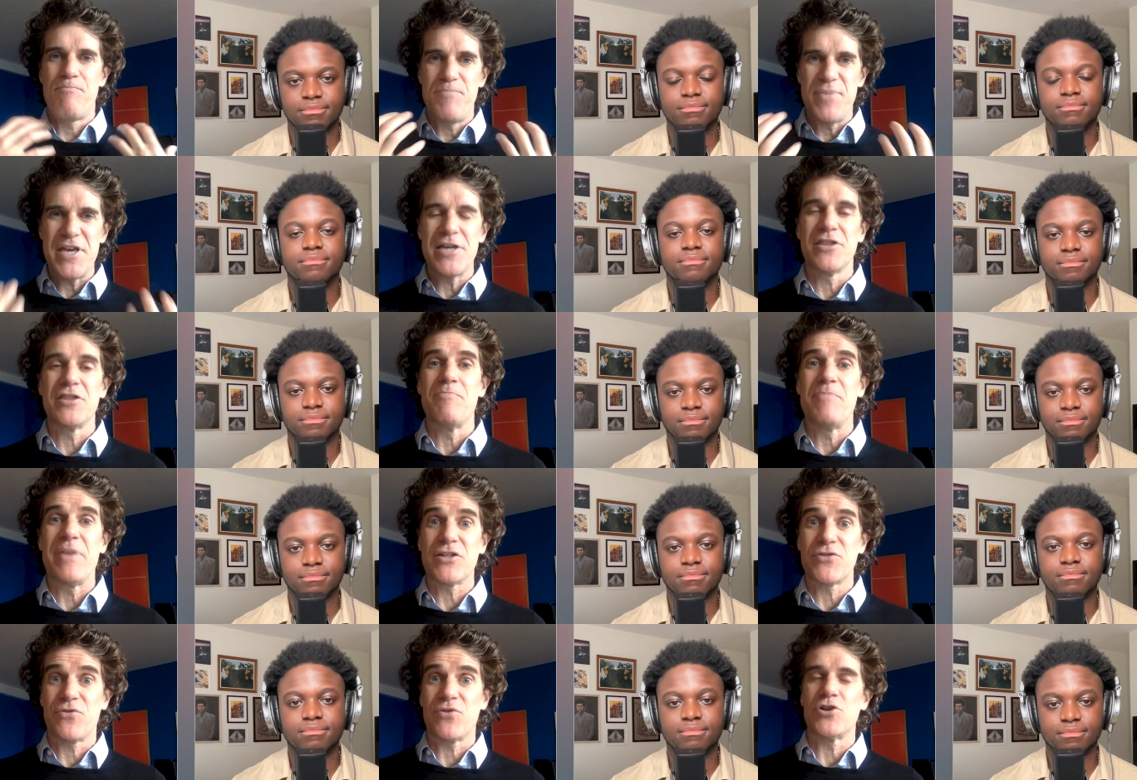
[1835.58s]
Speaker 1: being the
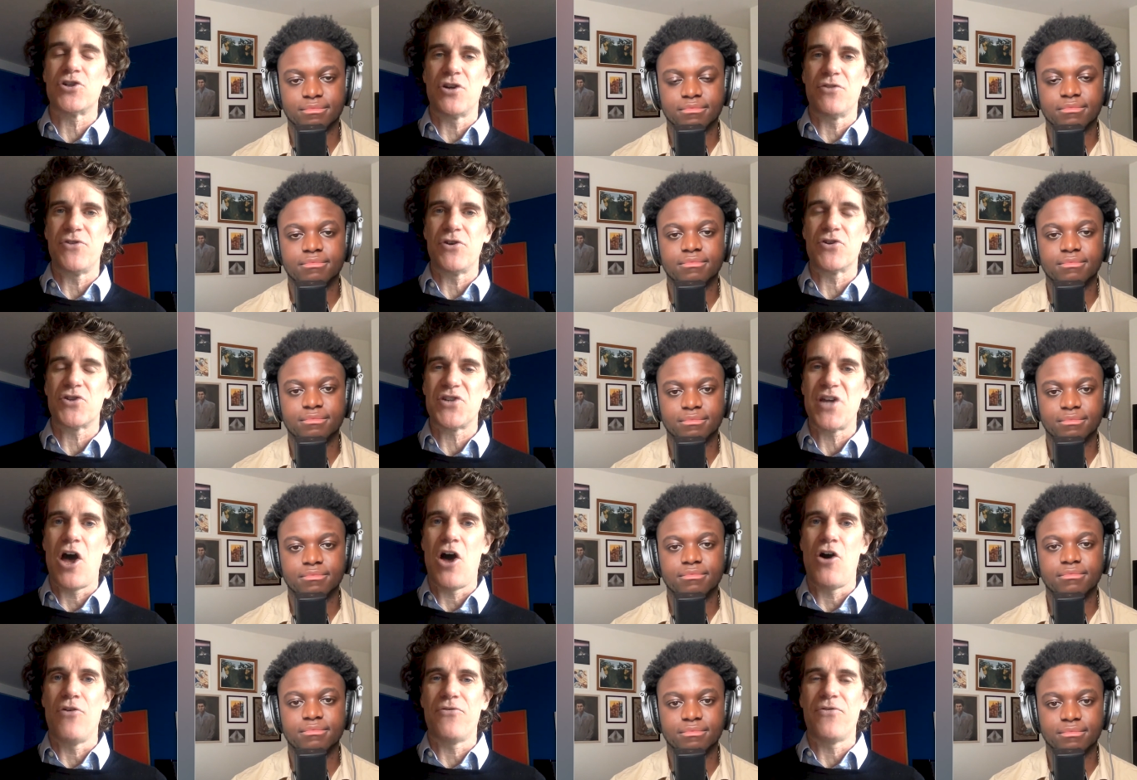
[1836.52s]
best version of
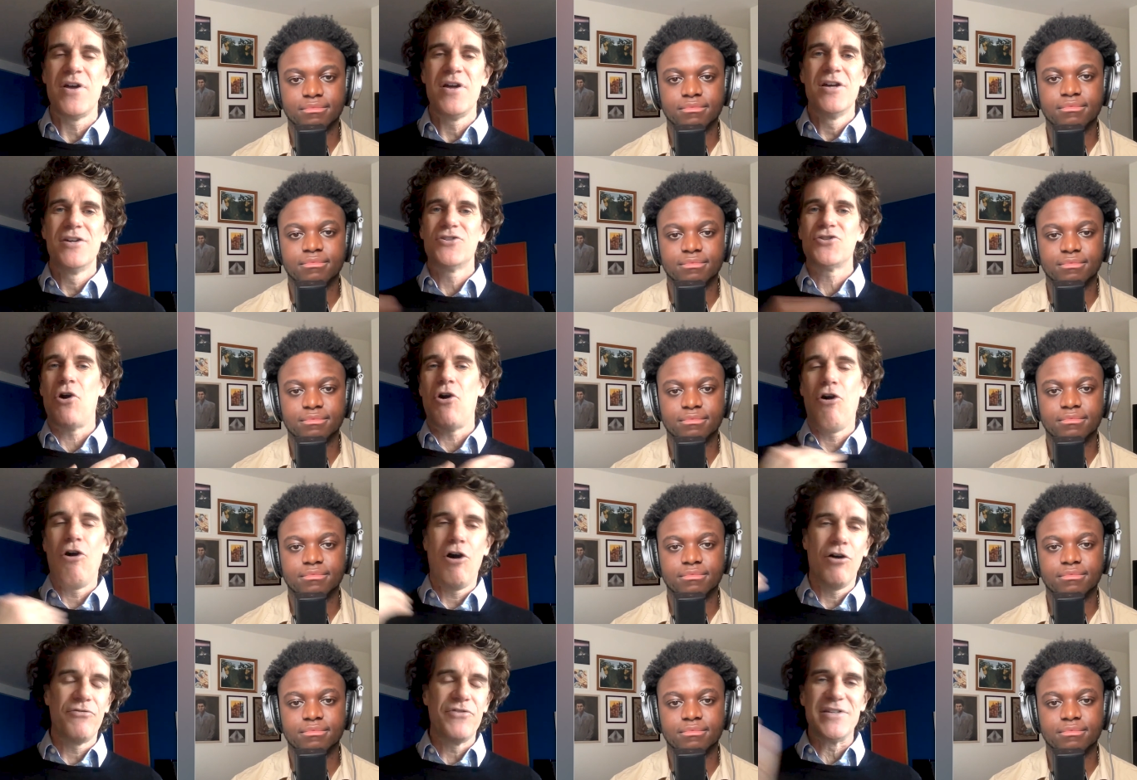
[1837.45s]
yourself so
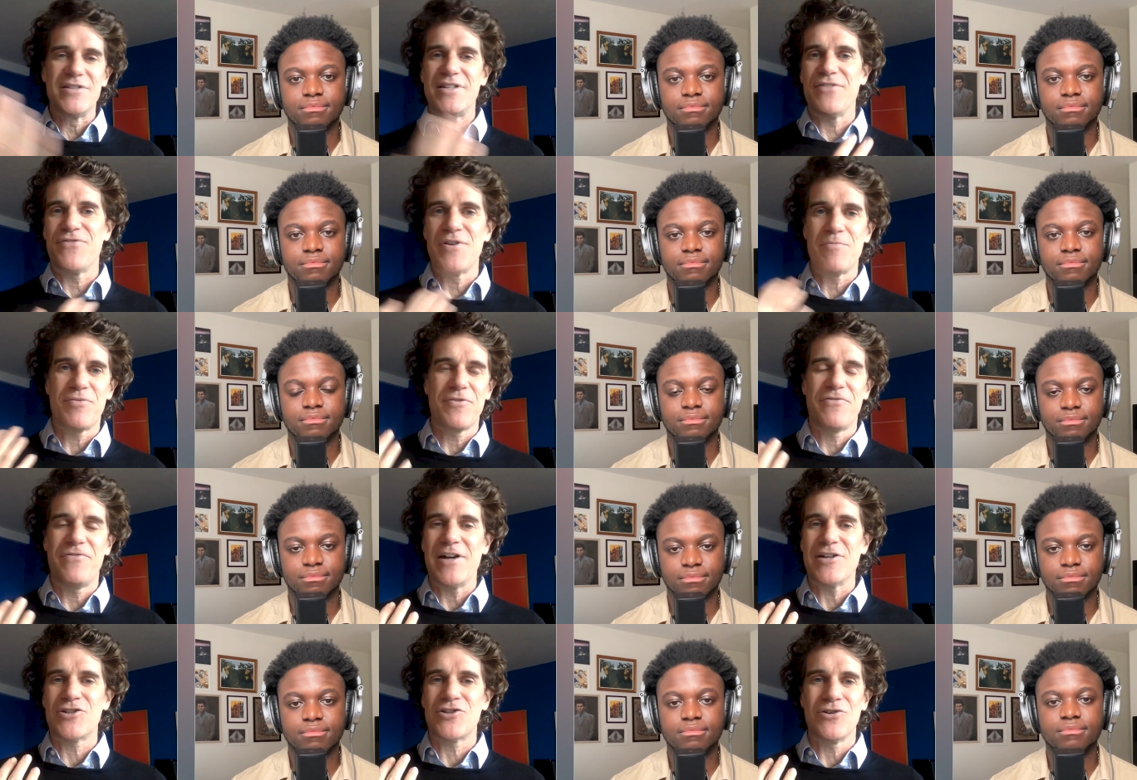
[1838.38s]
all these different
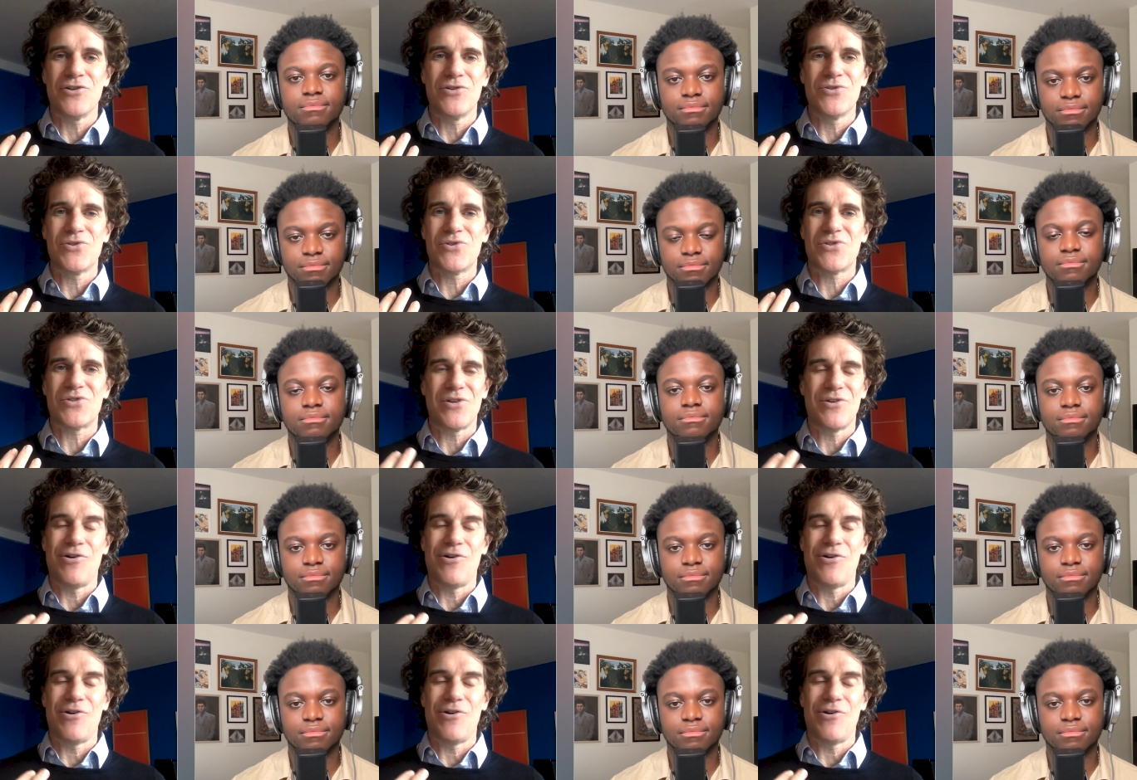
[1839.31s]
professionals